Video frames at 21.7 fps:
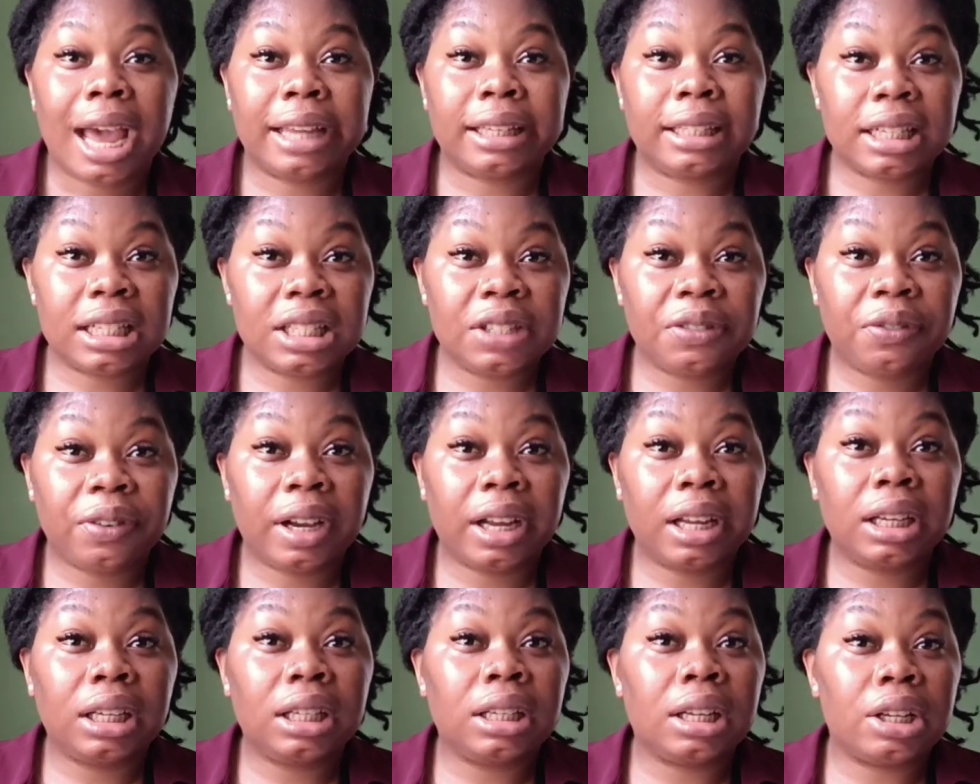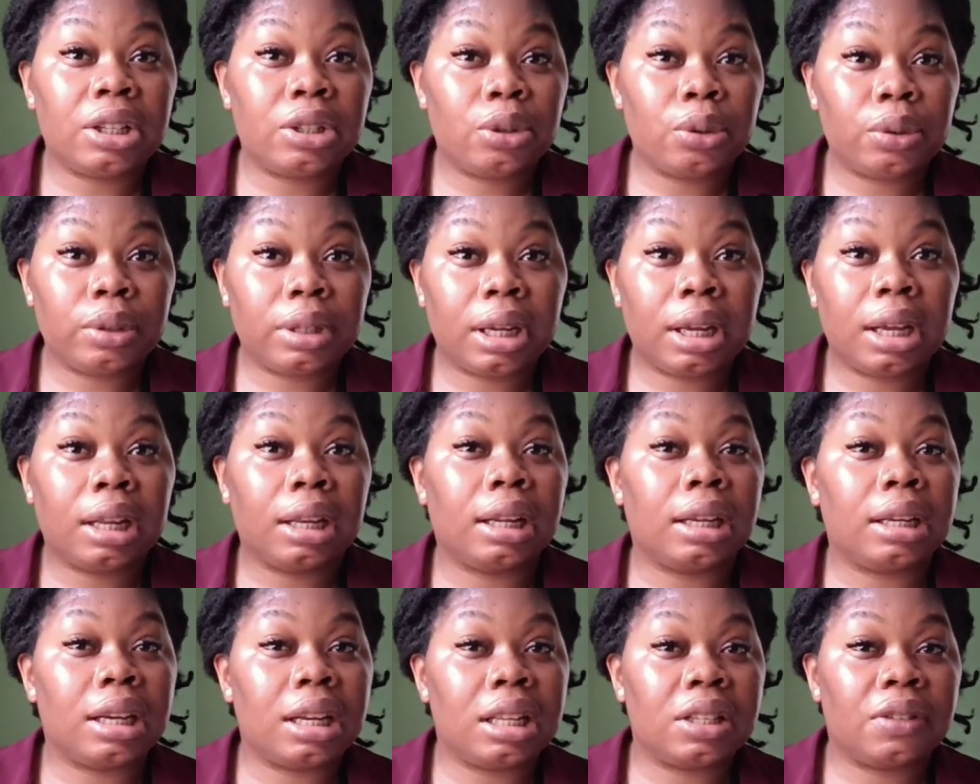identifying a toner
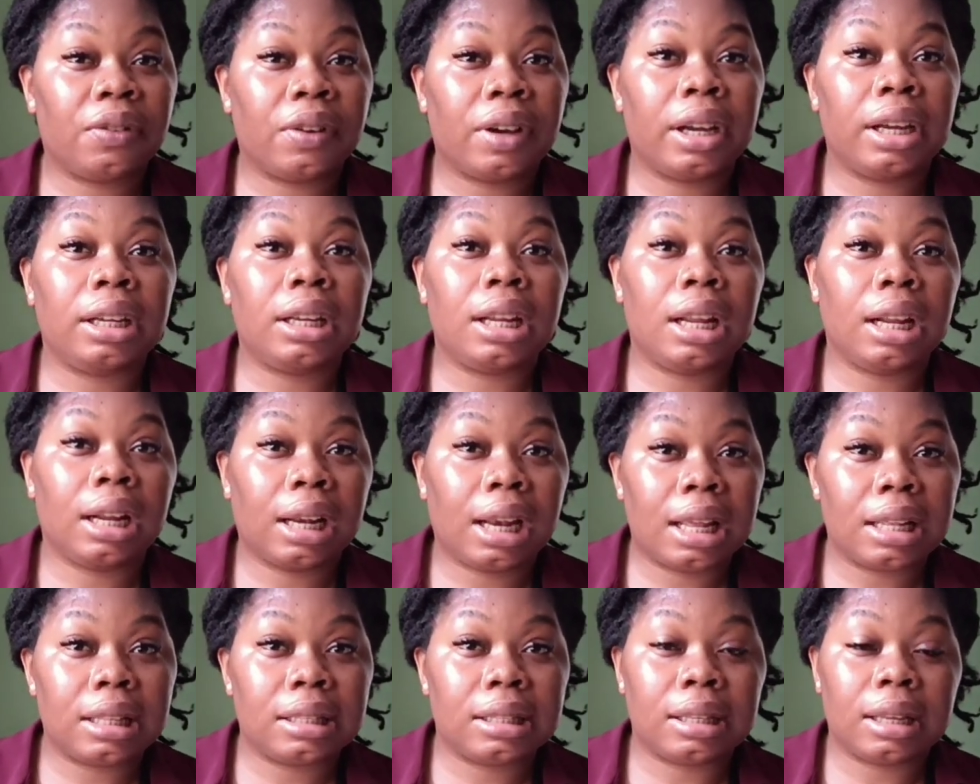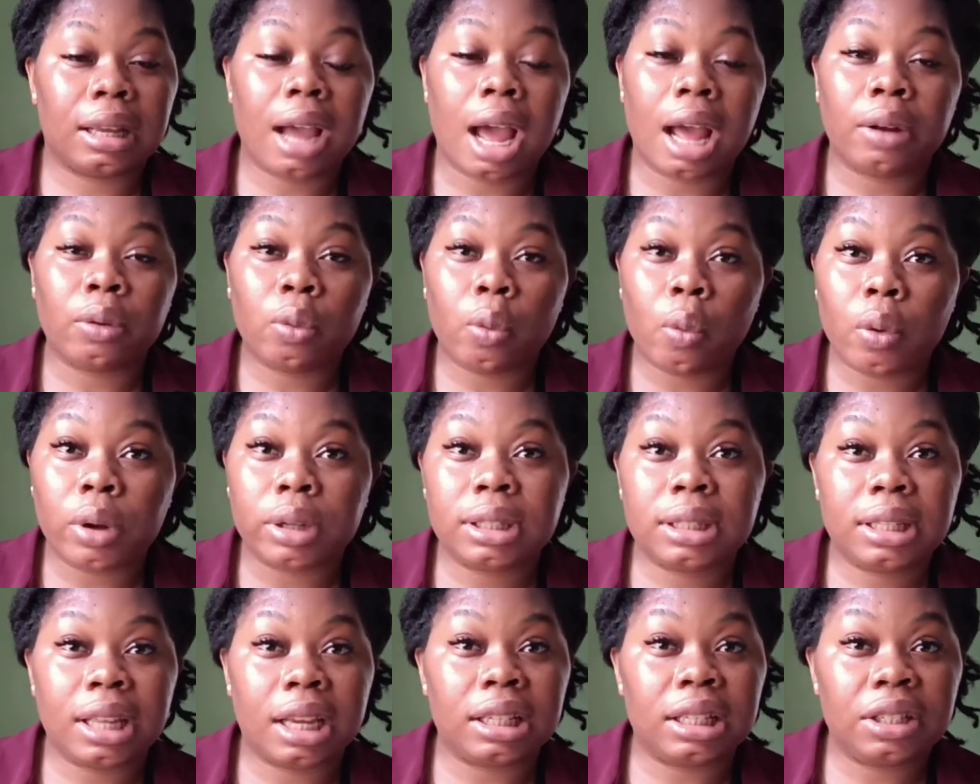and identifying a cleanser and
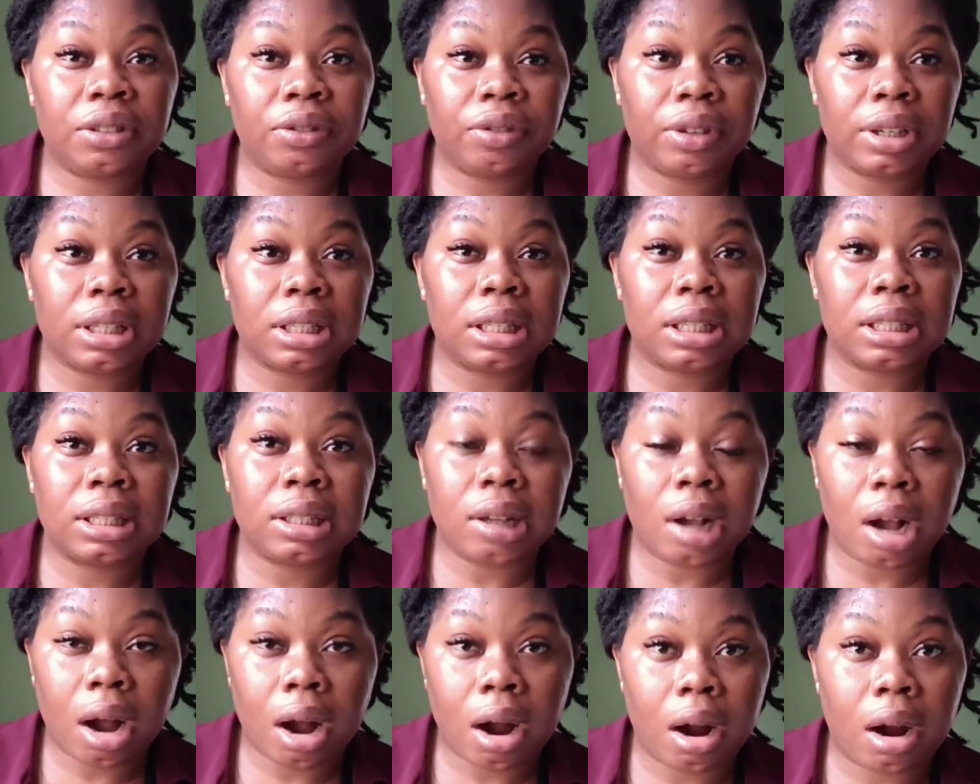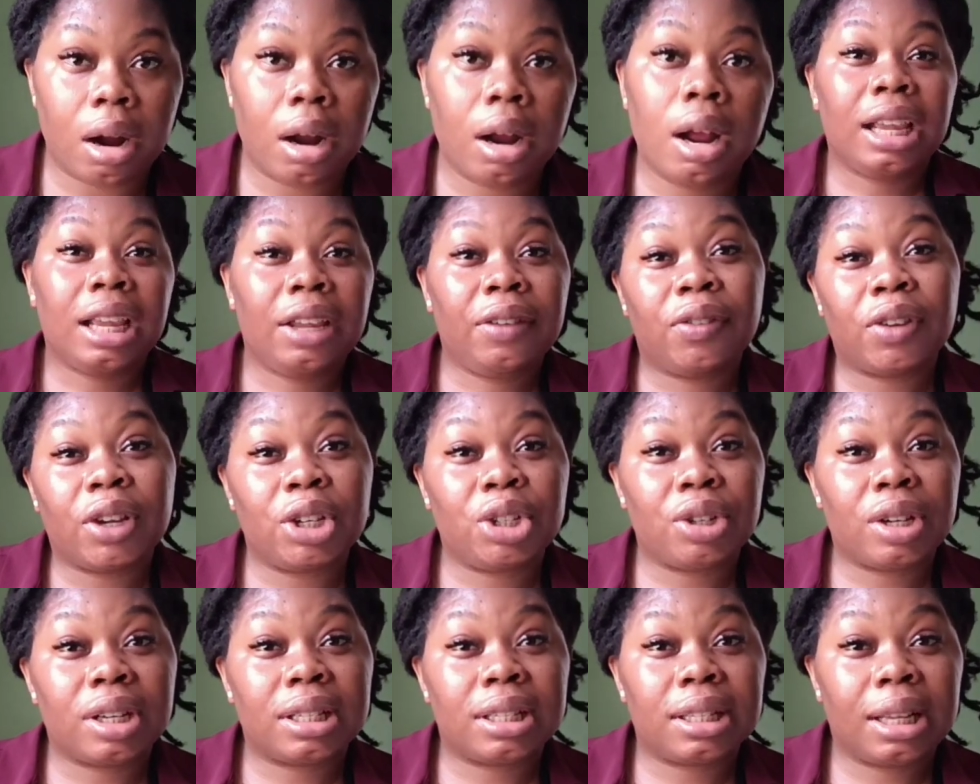what their differences are. If you're
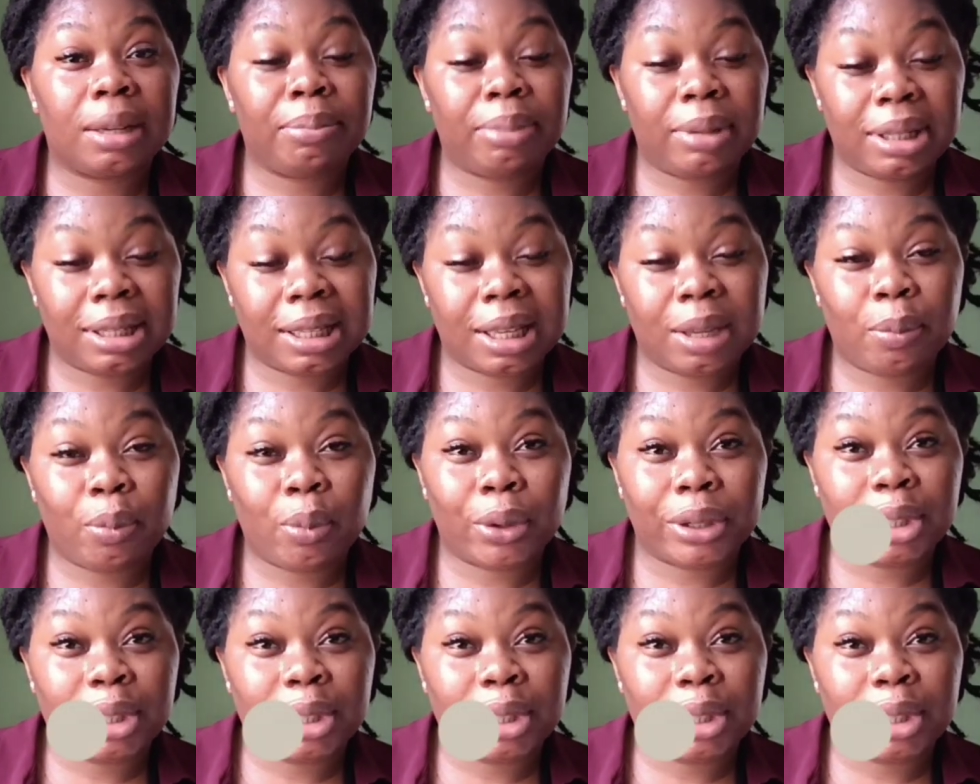interested, please keep